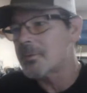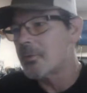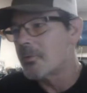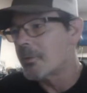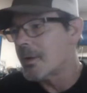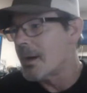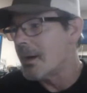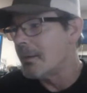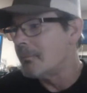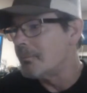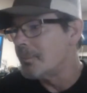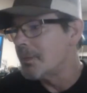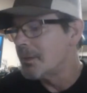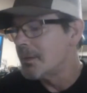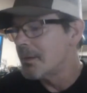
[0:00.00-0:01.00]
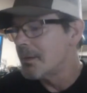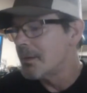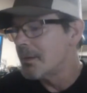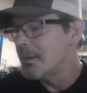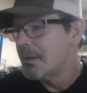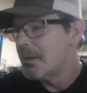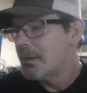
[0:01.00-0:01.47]
So I went to
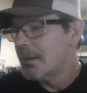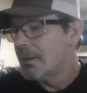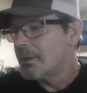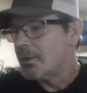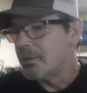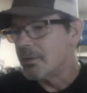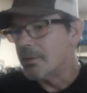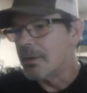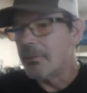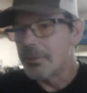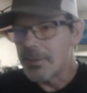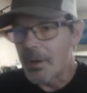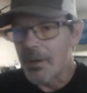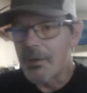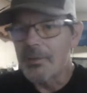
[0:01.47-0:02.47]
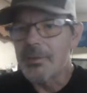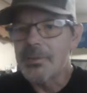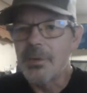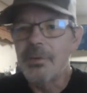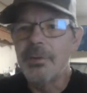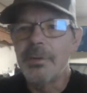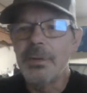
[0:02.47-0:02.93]
AutoZone, and they actually
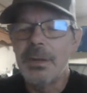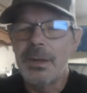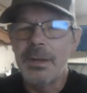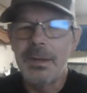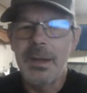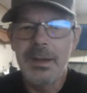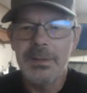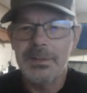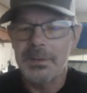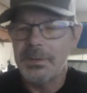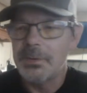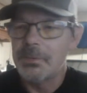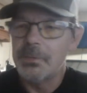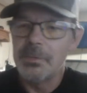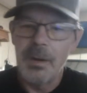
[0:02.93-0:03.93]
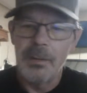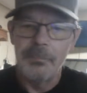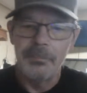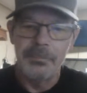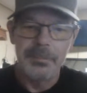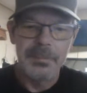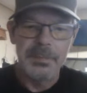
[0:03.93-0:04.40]
do the uh,
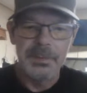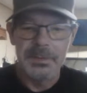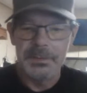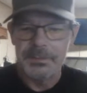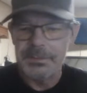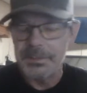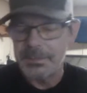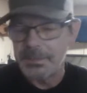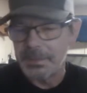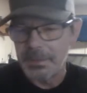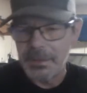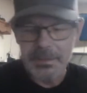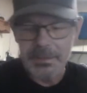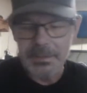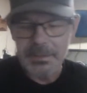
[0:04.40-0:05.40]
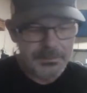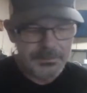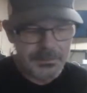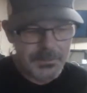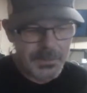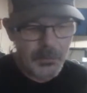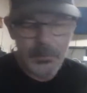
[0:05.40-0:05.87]
ODB sensor
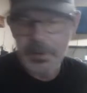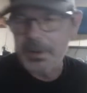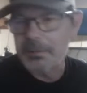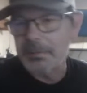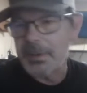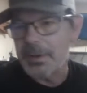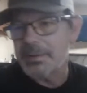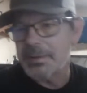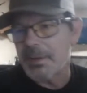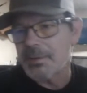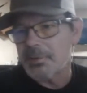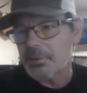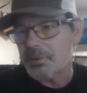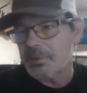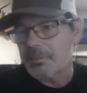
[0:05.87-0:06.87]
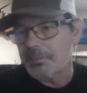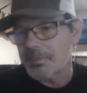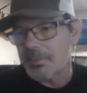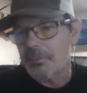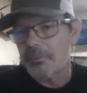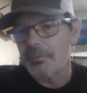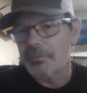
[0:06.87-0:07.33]
read,
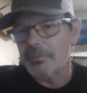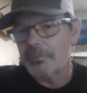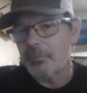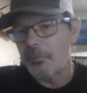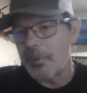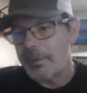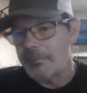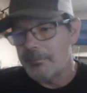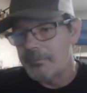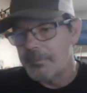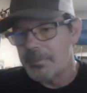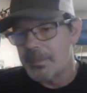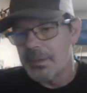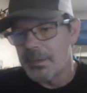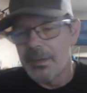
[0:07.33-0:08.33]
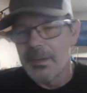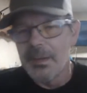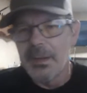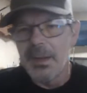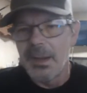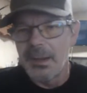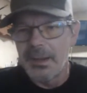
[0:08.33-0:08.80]
and then take it in and plug it into
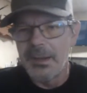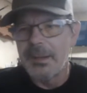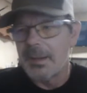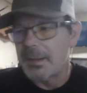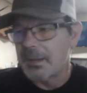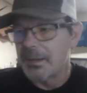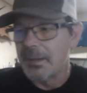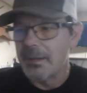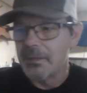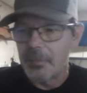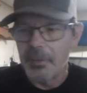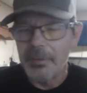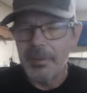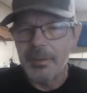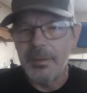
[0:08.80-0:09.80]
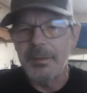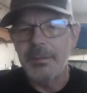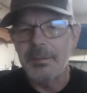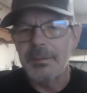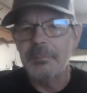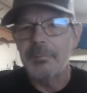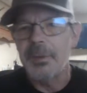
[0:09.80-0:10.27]
the computer, and the computer will
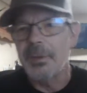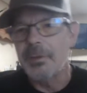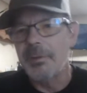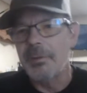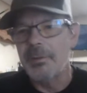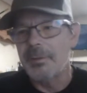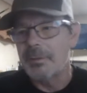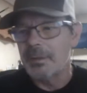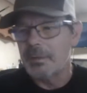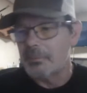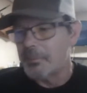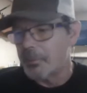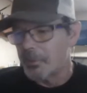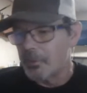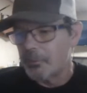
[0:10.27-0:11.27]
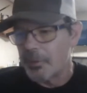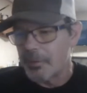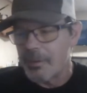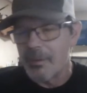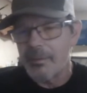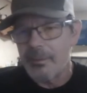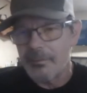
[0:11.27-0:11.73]
print out everything that's wrong with the
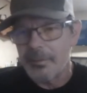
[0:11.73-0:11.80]
vehicle.